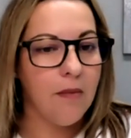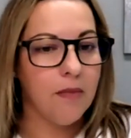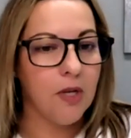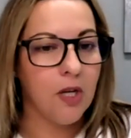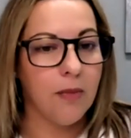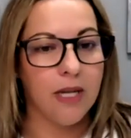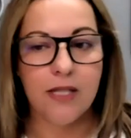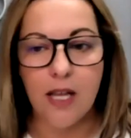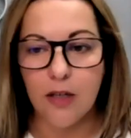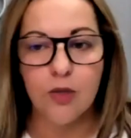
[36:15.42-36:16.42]
you know, my
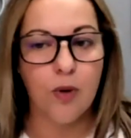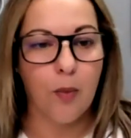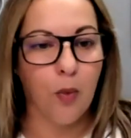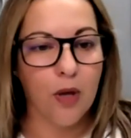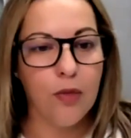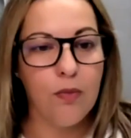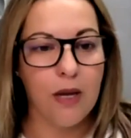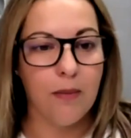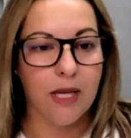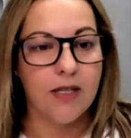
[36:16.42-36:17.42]
seller's rep with me,
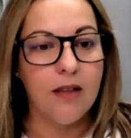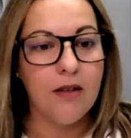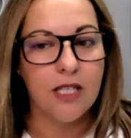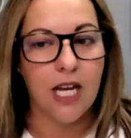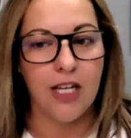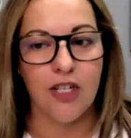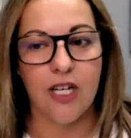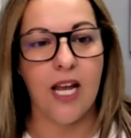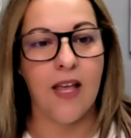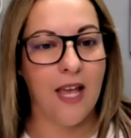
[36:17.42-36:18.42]
my seller's agent,
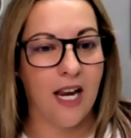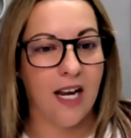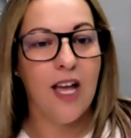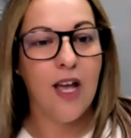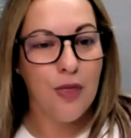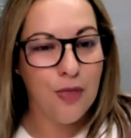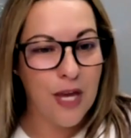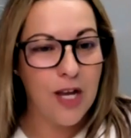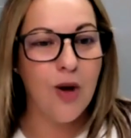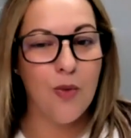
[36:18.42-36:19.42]
and then they
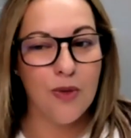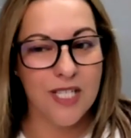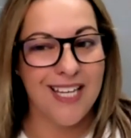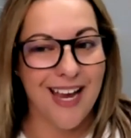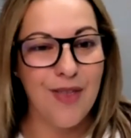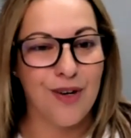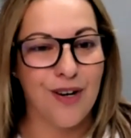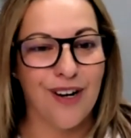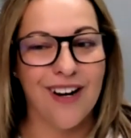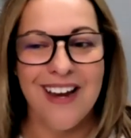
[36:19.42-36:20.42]
go
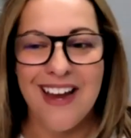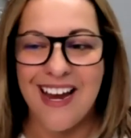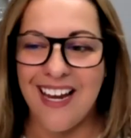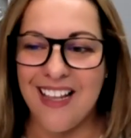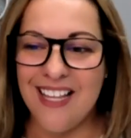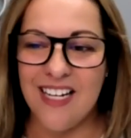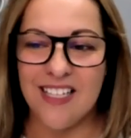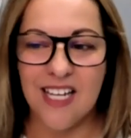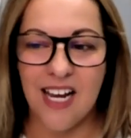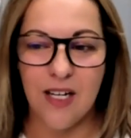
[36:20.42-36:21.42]
together. And then it's
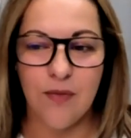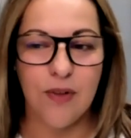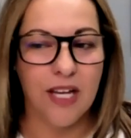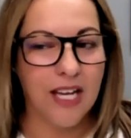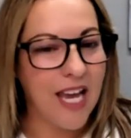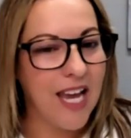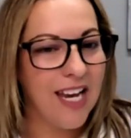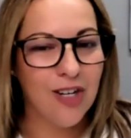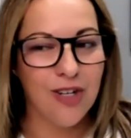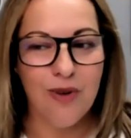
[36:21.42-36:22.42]
kind of like, hey,
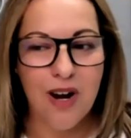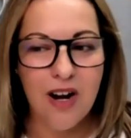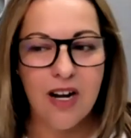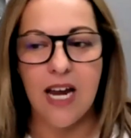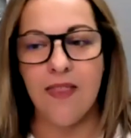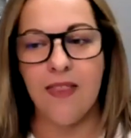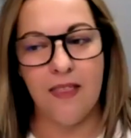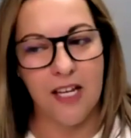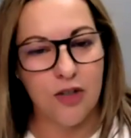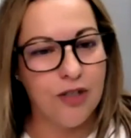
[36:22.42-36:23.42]
here you are. And then
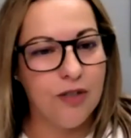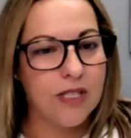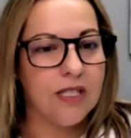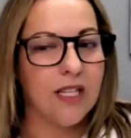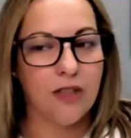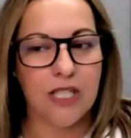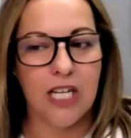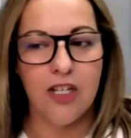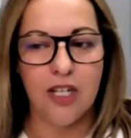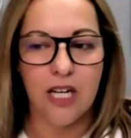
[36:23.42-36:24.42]
they introduce the seller's
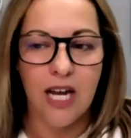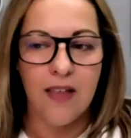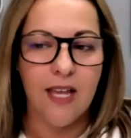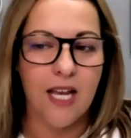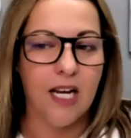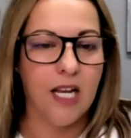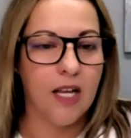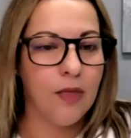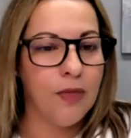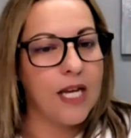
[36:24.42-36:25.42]
agent and then
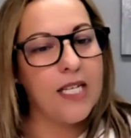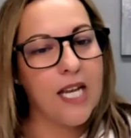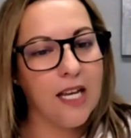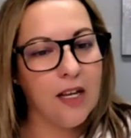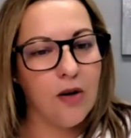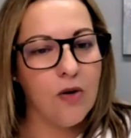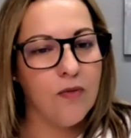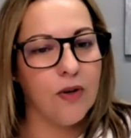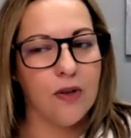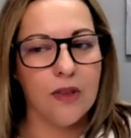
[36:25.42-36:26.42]
they take it
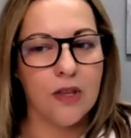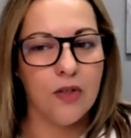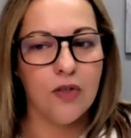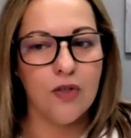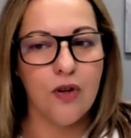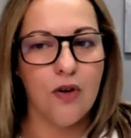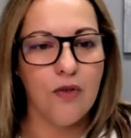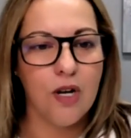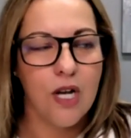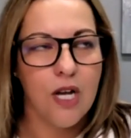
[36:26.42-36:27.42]
over. There's
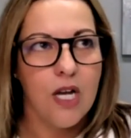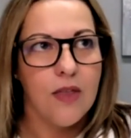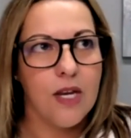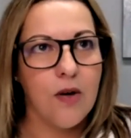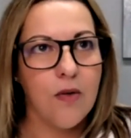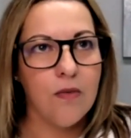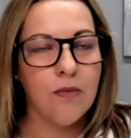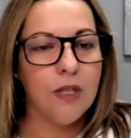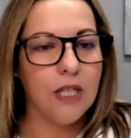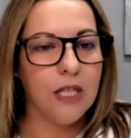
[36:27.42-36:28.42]
no, they don't
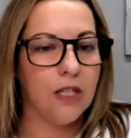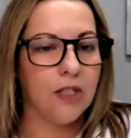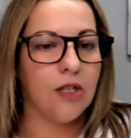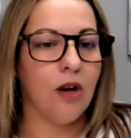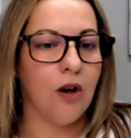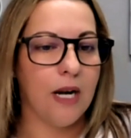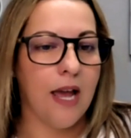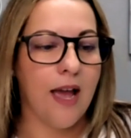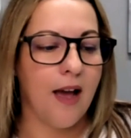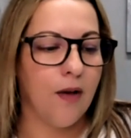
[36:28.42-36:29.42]
really need to go and
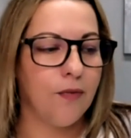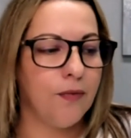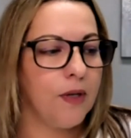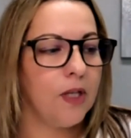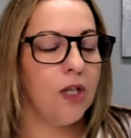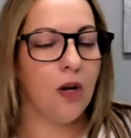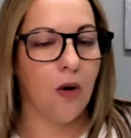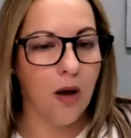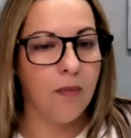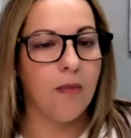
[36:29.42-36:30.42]
have, you know,
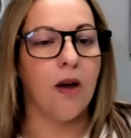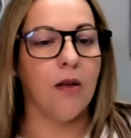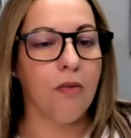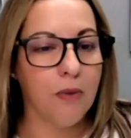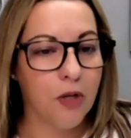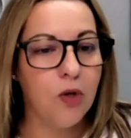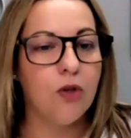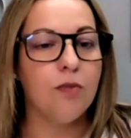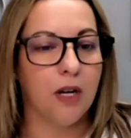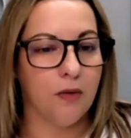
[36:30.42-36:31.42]
a huge
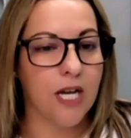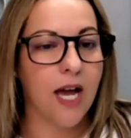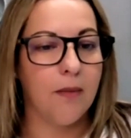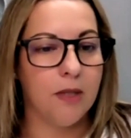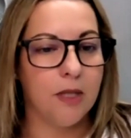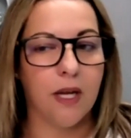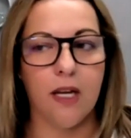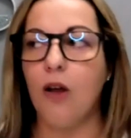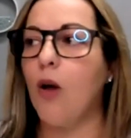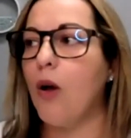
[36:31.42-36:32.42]
amount of time spent
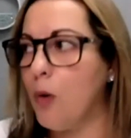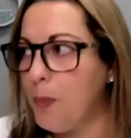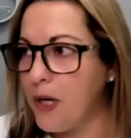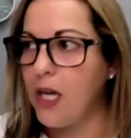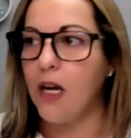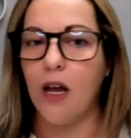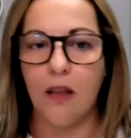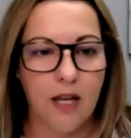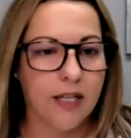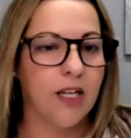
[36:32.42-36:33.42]
opening and
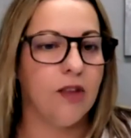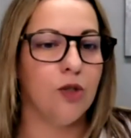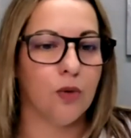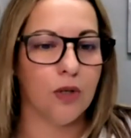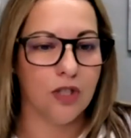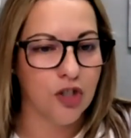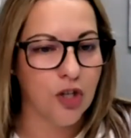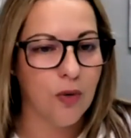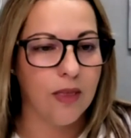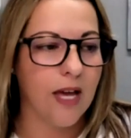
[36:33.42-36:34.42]
unlocking the doors and
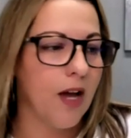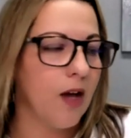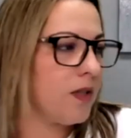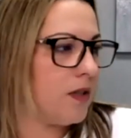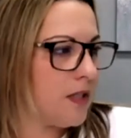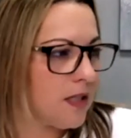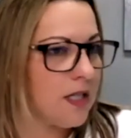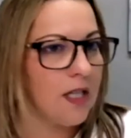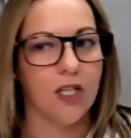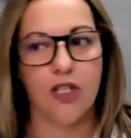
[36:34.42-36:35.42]
showing the house. And this is the
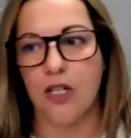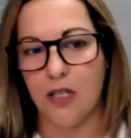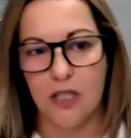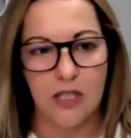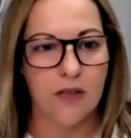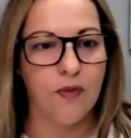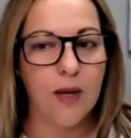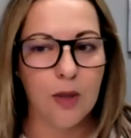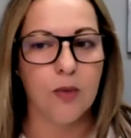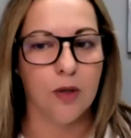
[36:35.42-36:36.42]
kitchen and this is the
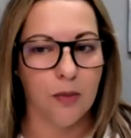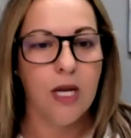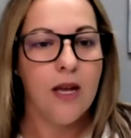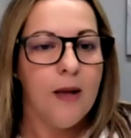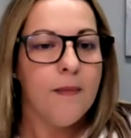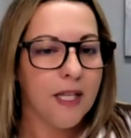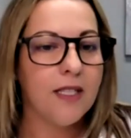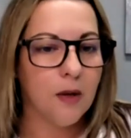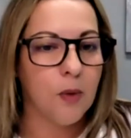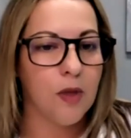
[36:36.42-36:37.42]
family room. That's
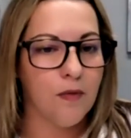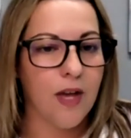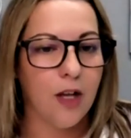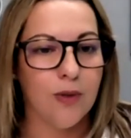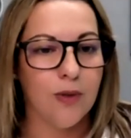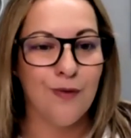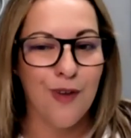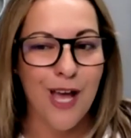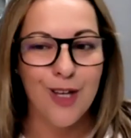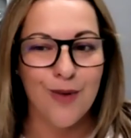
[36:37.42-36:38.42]
not where the value is. The
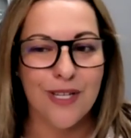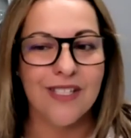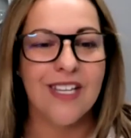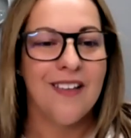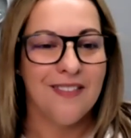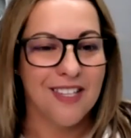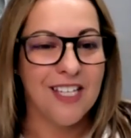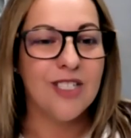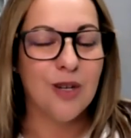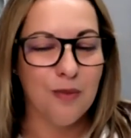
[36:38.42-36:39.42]
value is
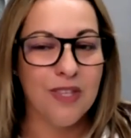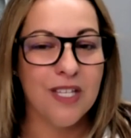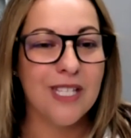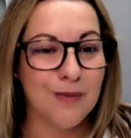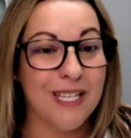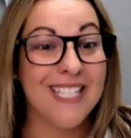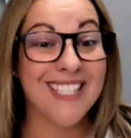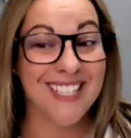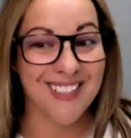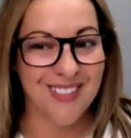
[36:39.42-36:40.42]
this is my
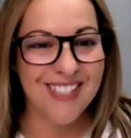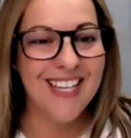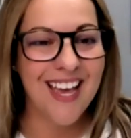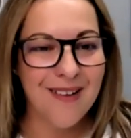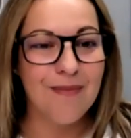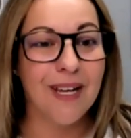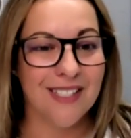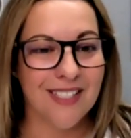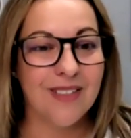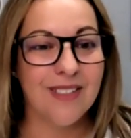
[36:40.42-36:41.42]
skill set. My
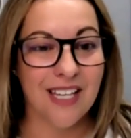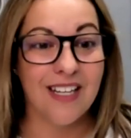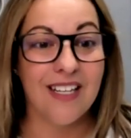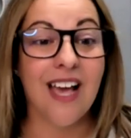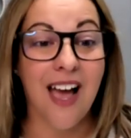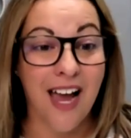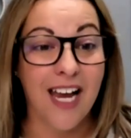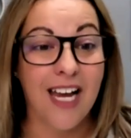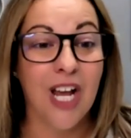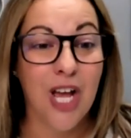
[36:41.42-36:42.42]
skill set is
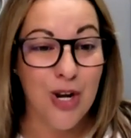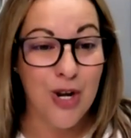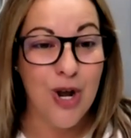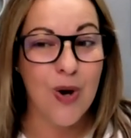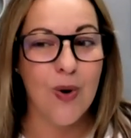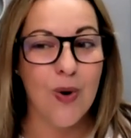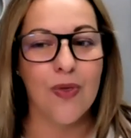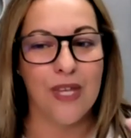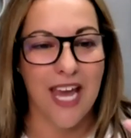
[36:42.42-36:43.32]
I know the